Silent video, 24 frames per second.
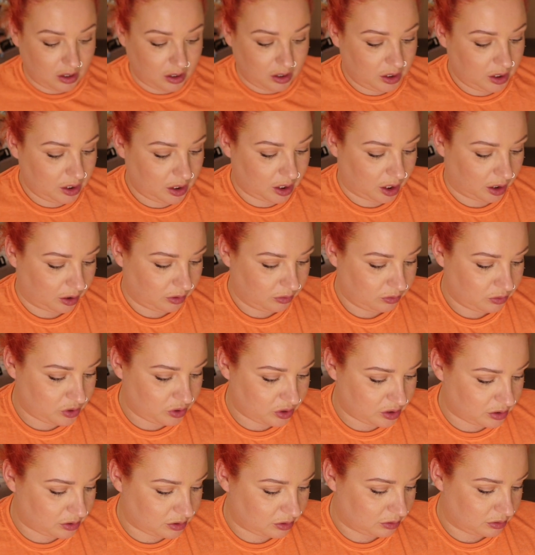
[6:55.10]
you know,
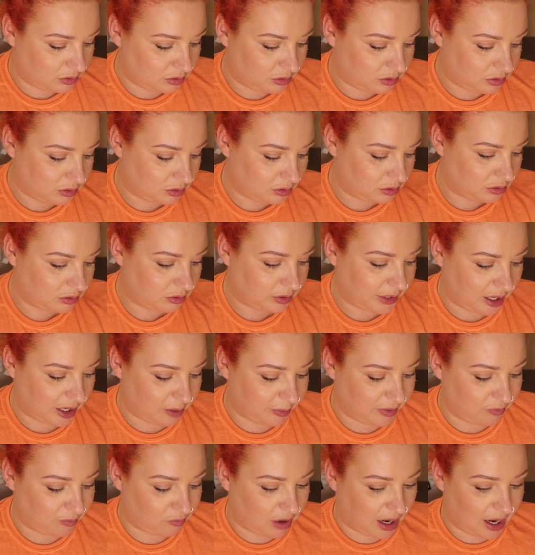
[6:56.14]
just get
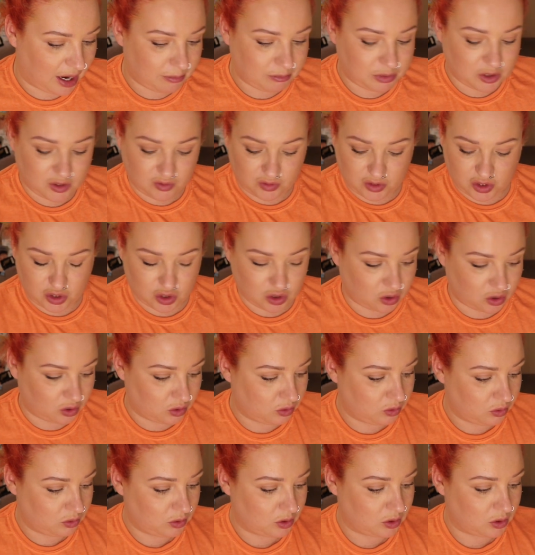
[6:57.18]
them in wraps for
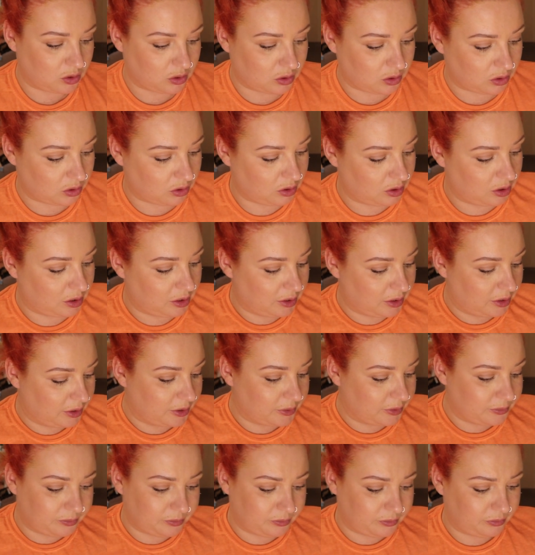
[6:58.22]
school or,
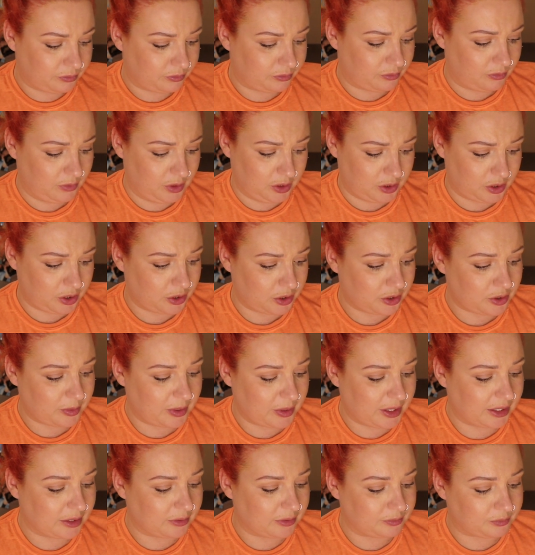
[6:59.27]
excuse
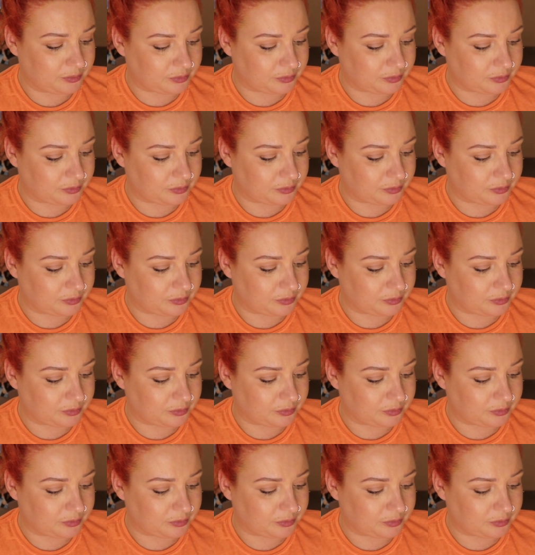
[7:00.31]
me.